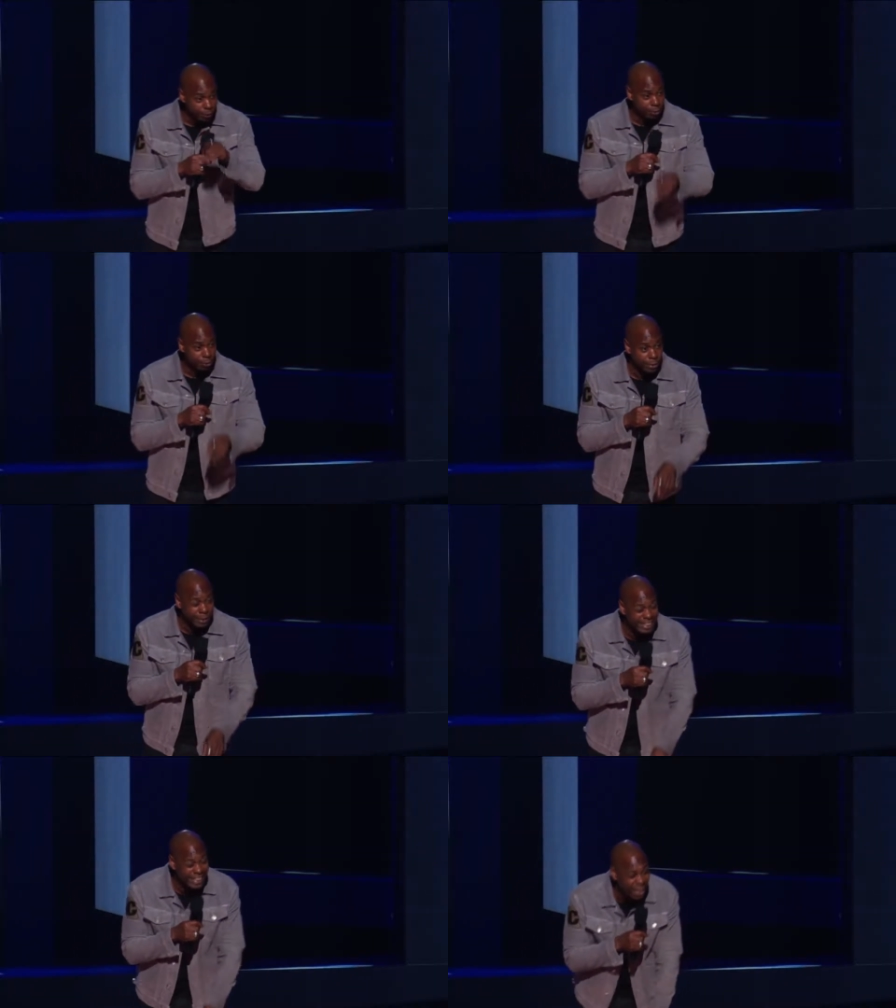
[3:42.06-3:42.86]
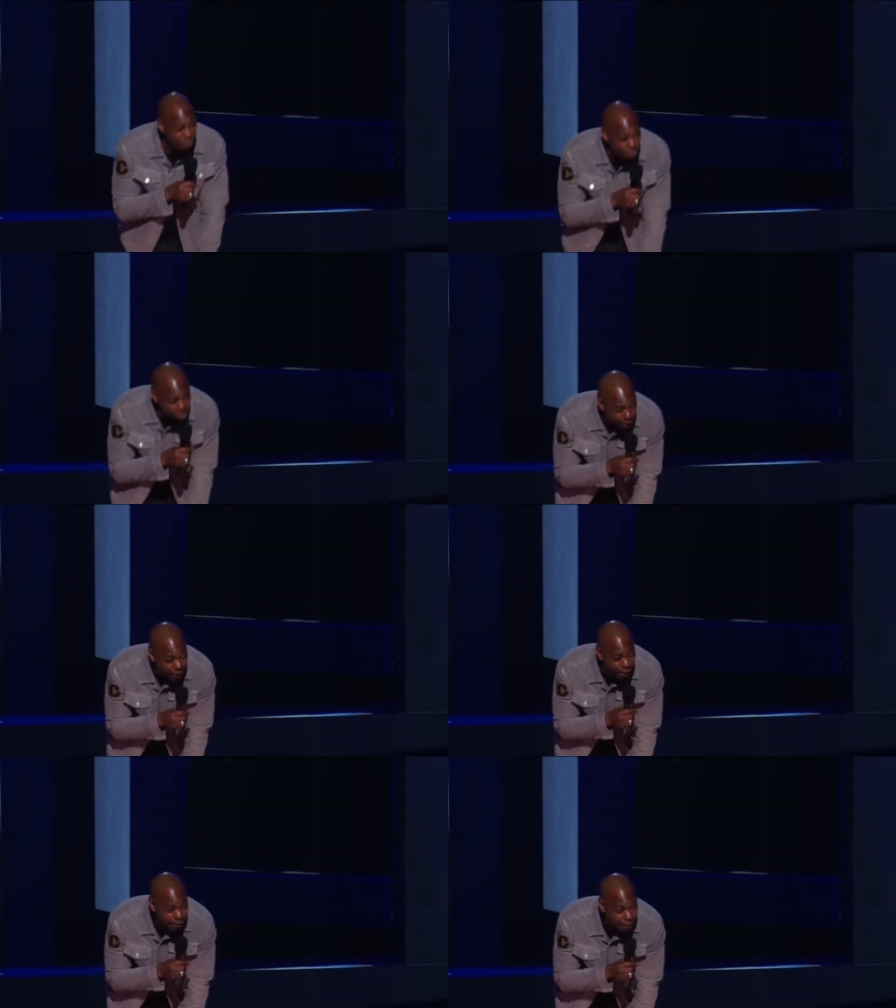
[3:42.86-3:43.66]
on her
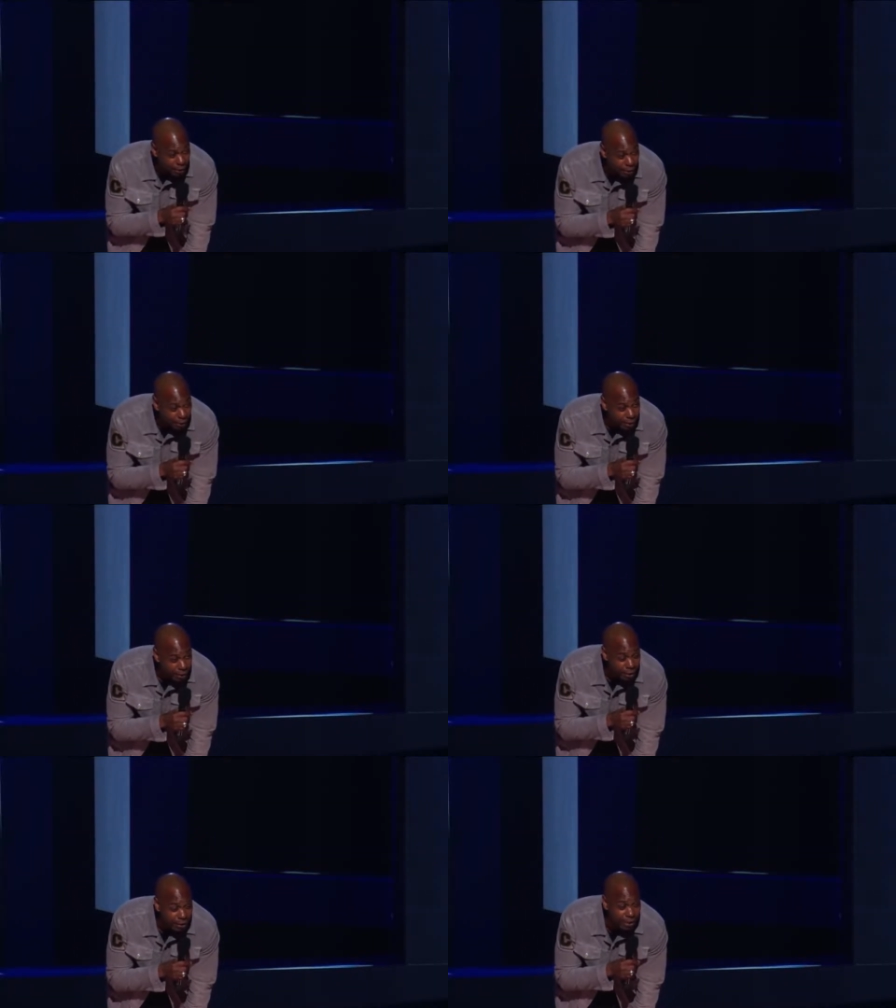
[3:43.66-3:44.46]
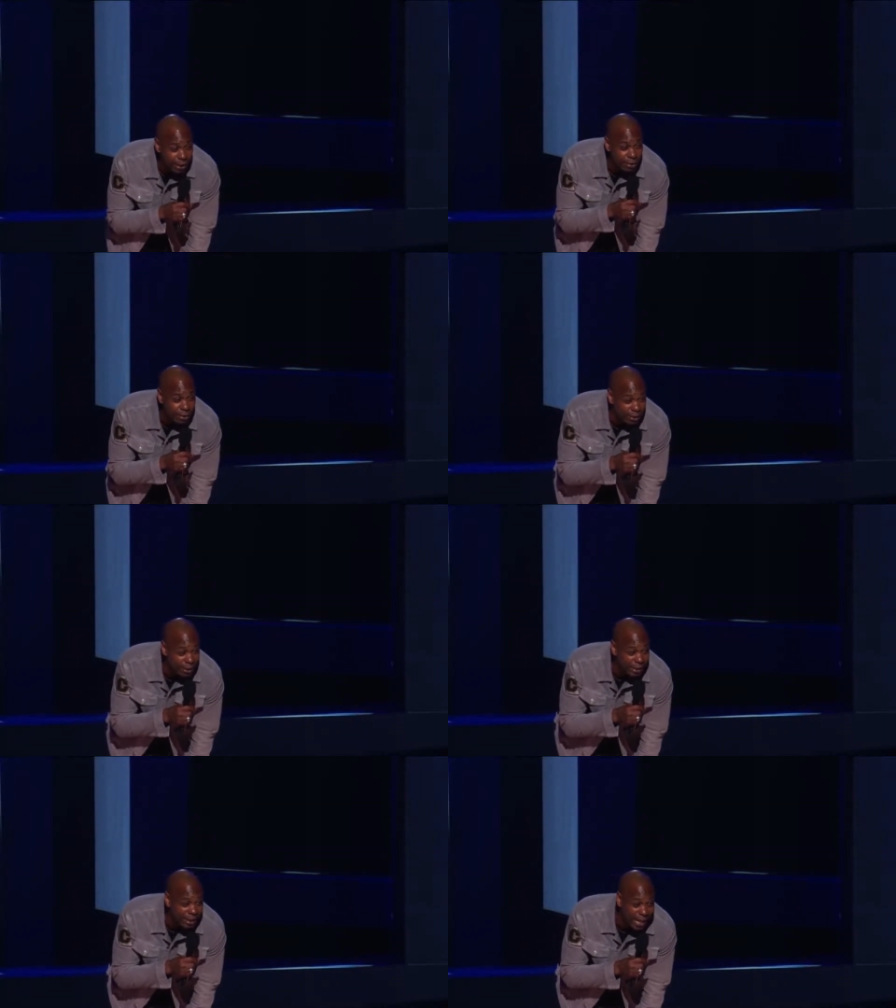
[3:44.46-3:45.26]
deathbed that
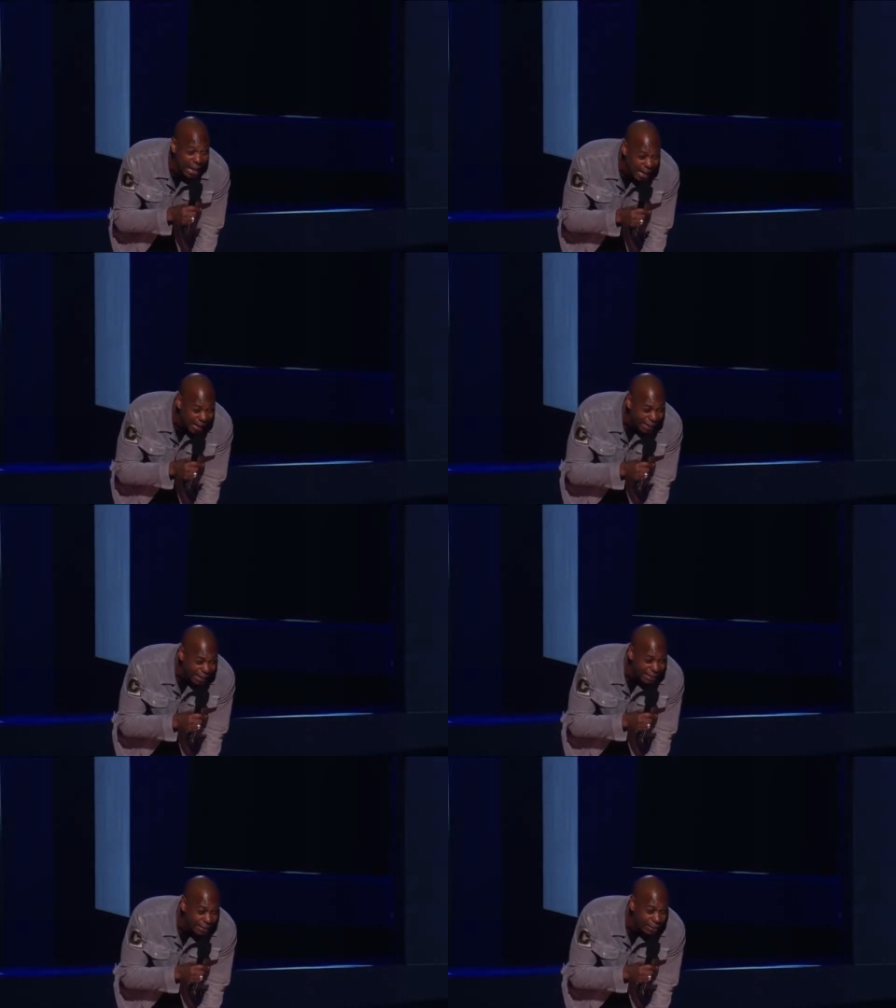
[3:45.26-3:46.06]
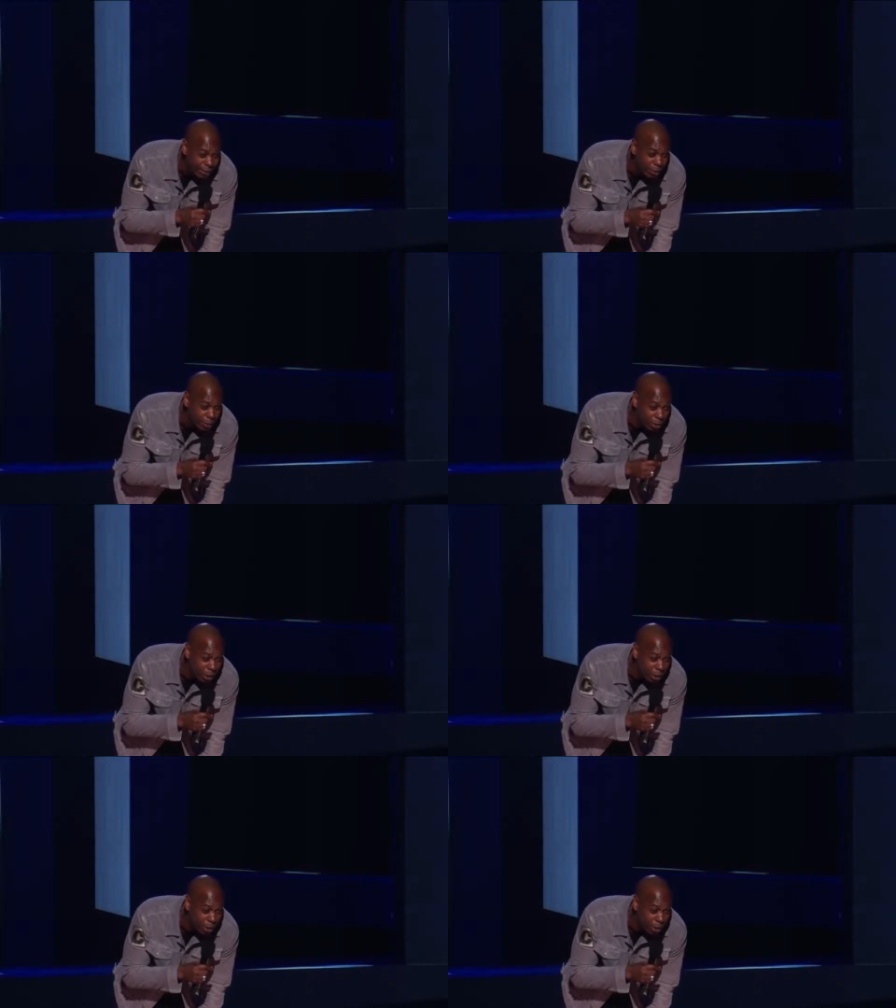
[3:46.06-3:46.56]
she lied in her